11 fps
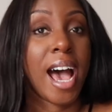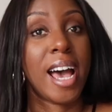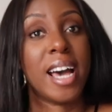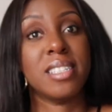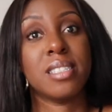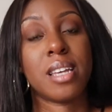
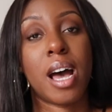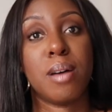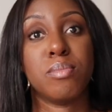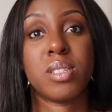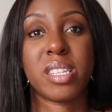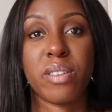and
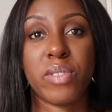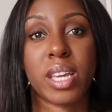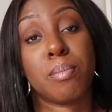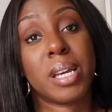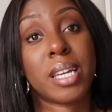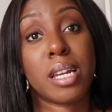see if they
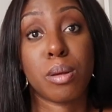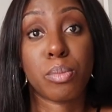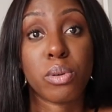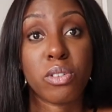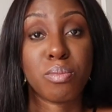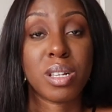can make any
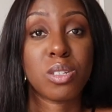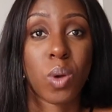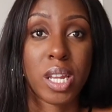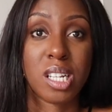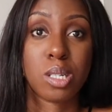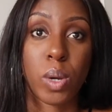improvements or
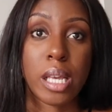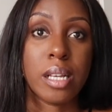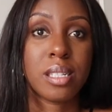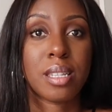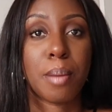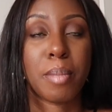any
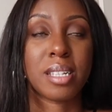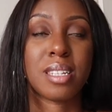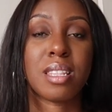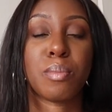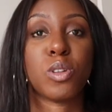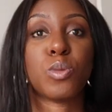tweaks that makes
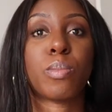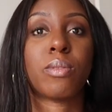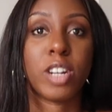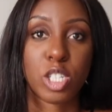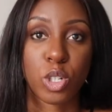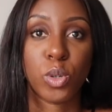it the most
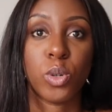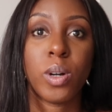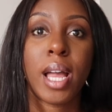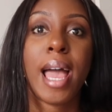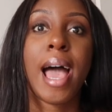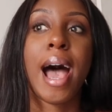professional
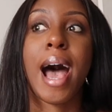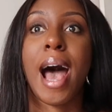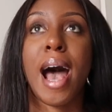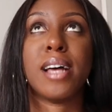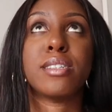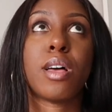
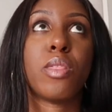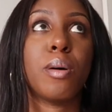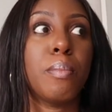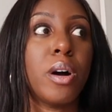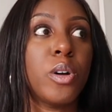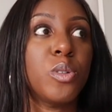and the
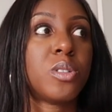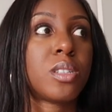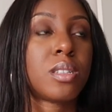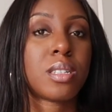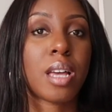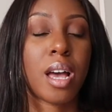
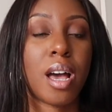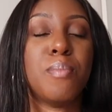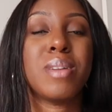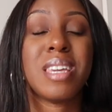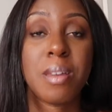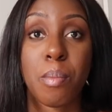most
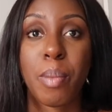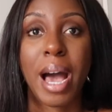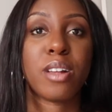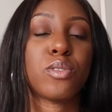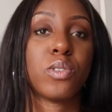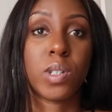
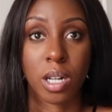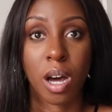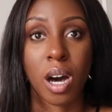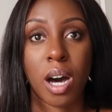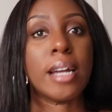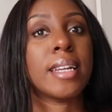impactful and
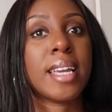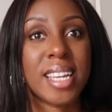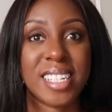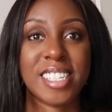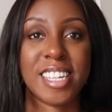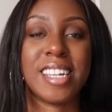
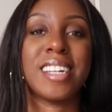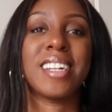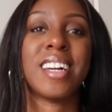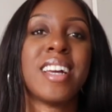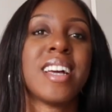hard-hitting,